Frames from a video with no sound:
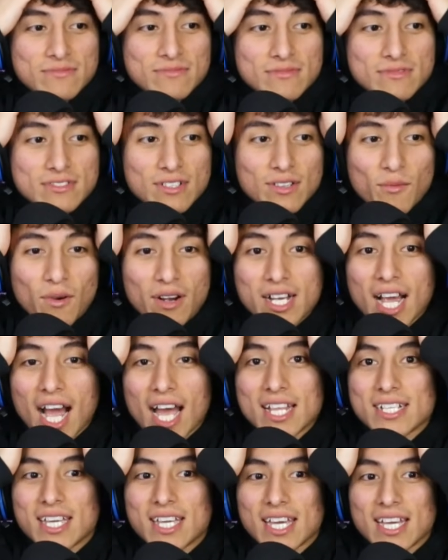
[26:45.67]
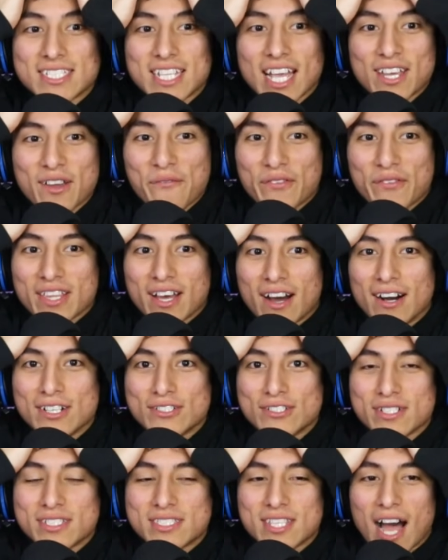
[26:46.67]
Wakanda King, thank you for the
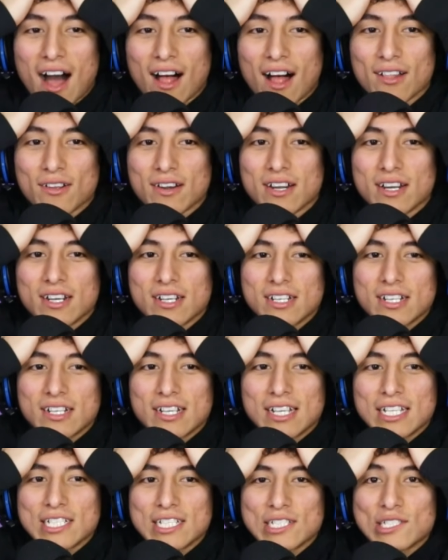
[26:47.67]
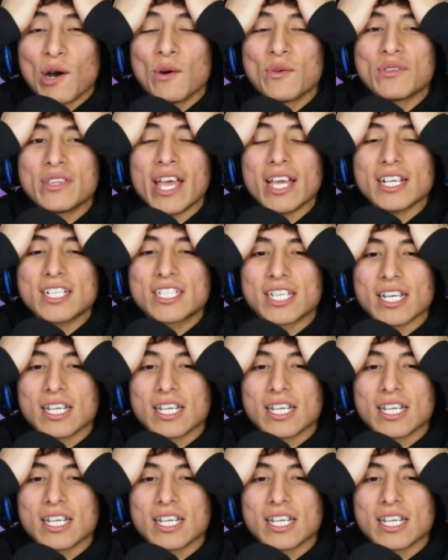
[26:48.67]
$100 donation.